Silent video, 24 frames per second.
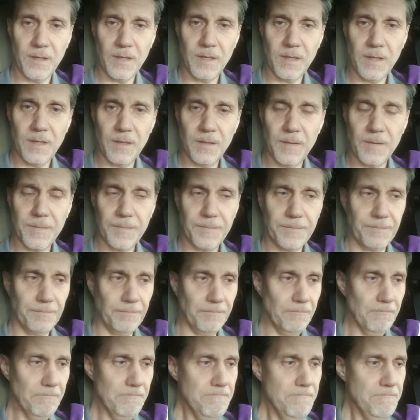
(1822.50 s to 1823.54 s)

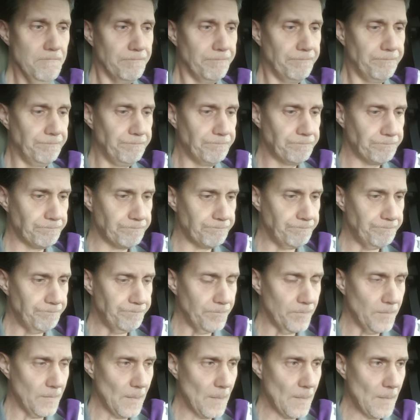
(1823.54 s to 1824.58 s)

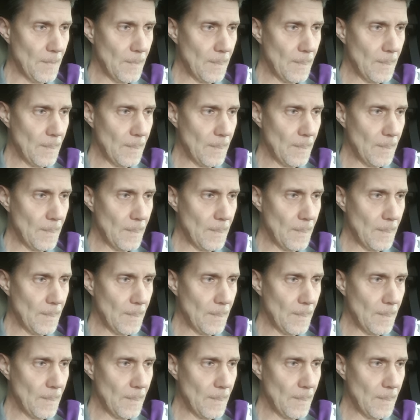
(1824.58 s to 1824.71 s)
(silence)